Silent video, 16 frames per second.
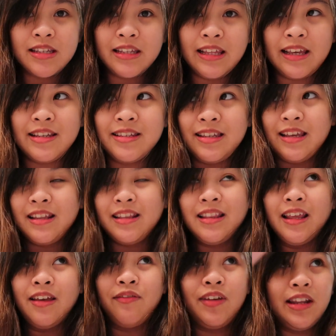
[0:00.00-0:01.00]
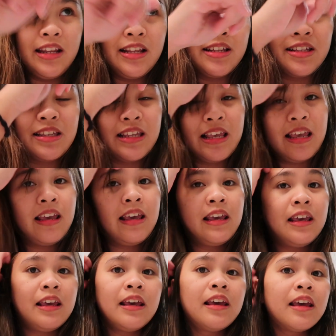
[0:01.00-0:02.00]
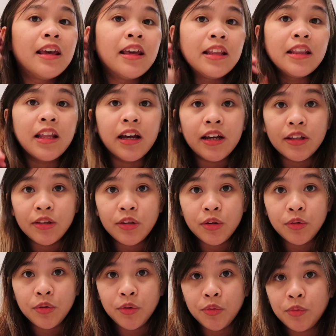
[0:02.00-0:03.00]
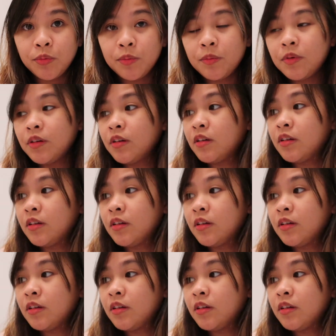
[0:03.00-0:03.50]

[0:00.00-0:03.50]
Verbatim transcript: Lexi and Tevin is in the other room.